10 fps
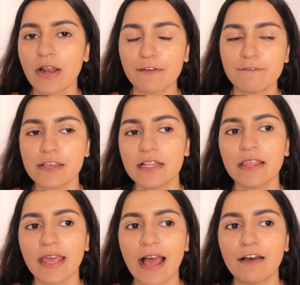I
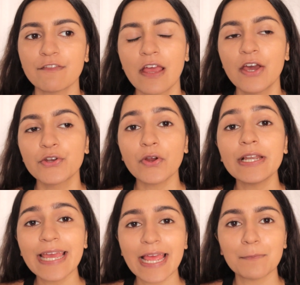feel they have
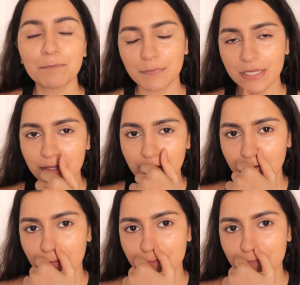really helped me